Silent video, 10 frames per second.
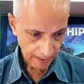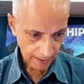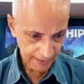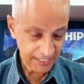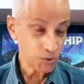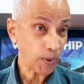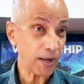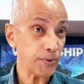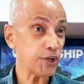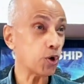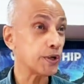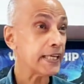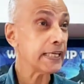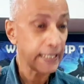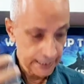And that's why we know
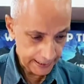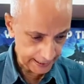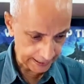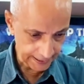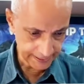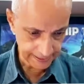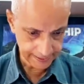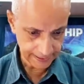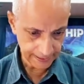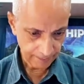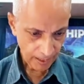he curses it.